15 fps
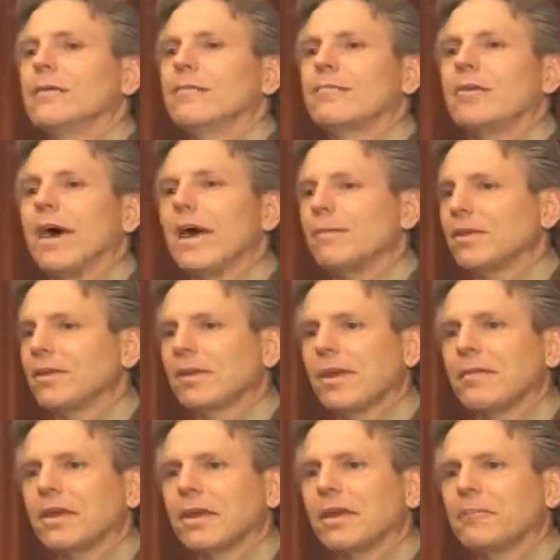Time and
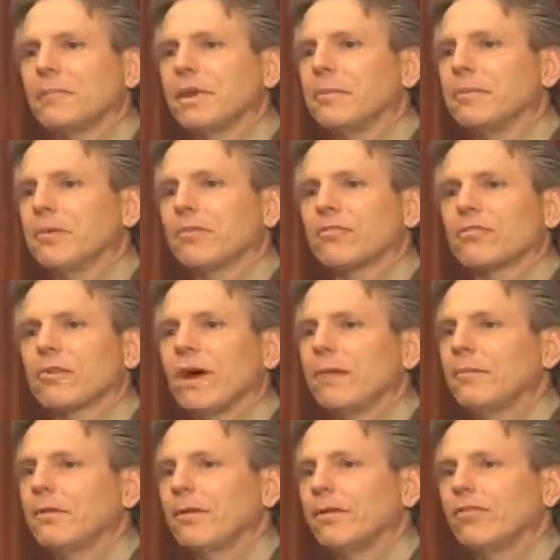time again, people
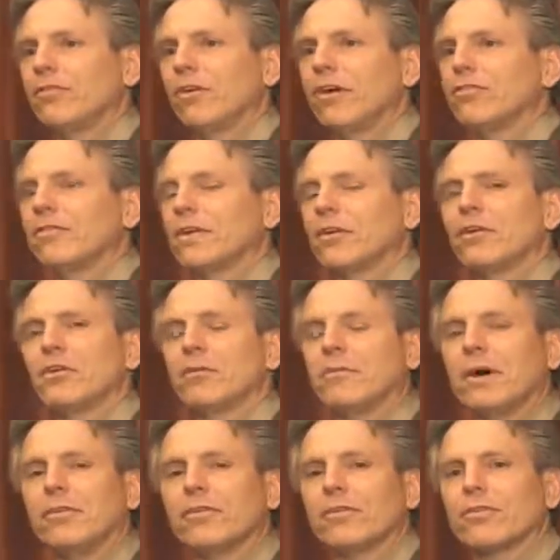described her as, "Jeff, your
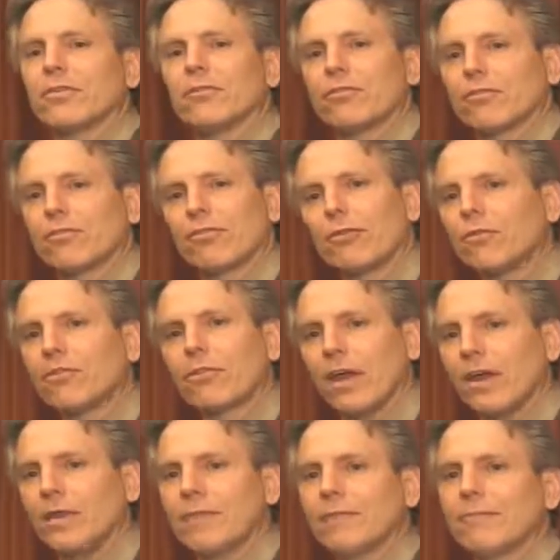mother is a true
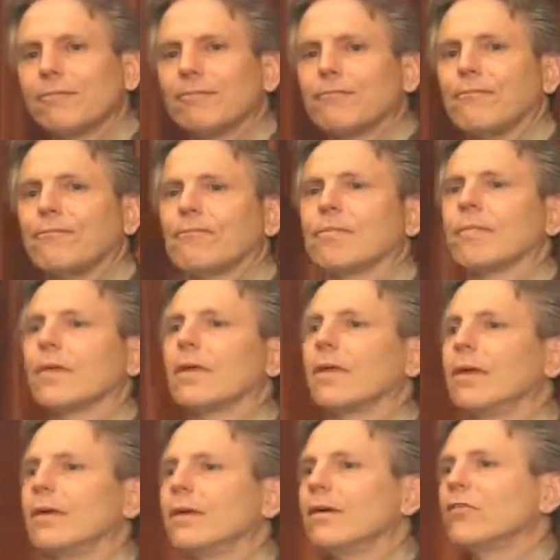saint."
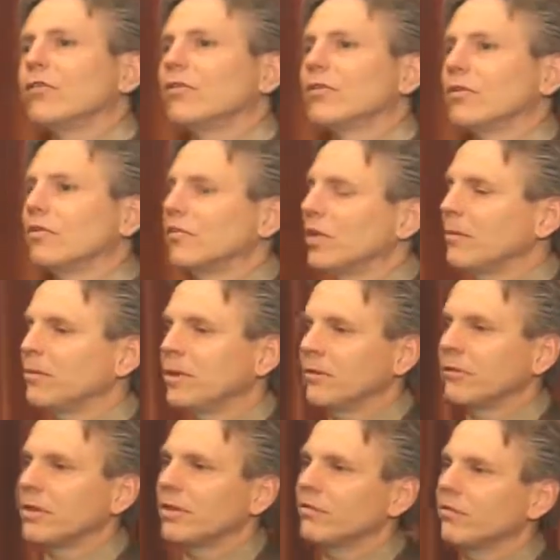She was a deeply
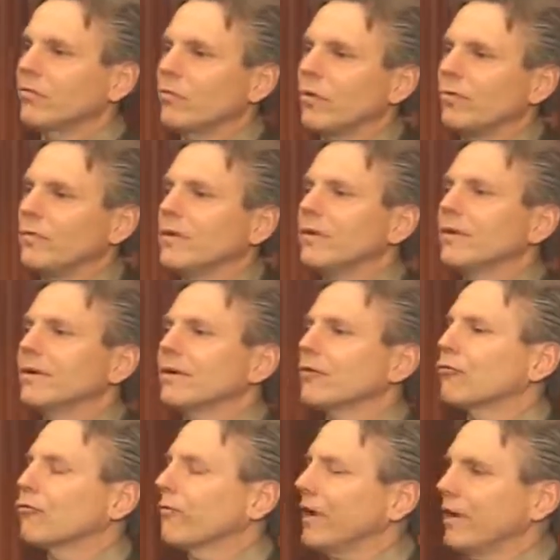religious woman, a
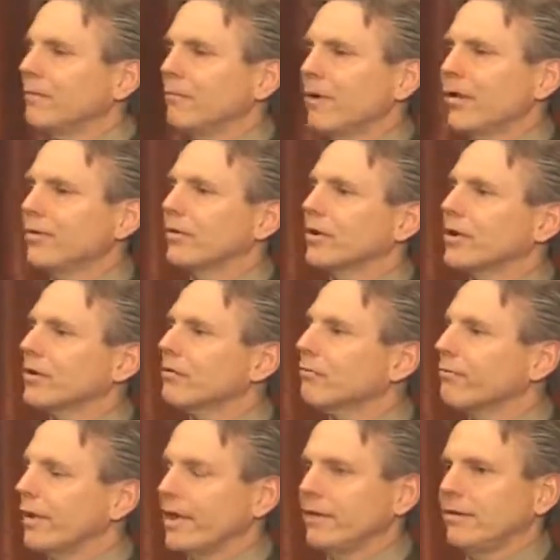great mother, a
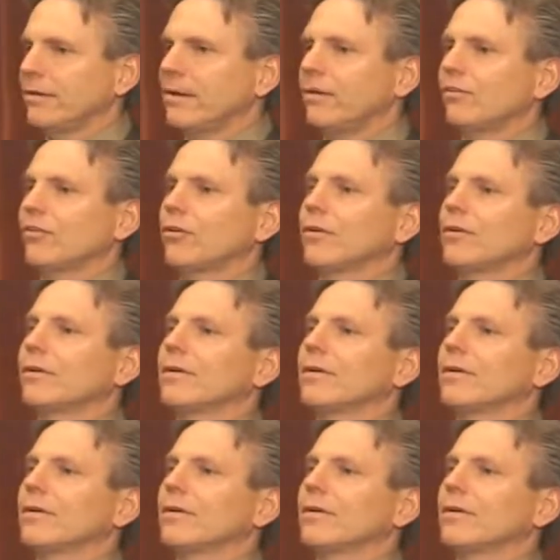great teacher,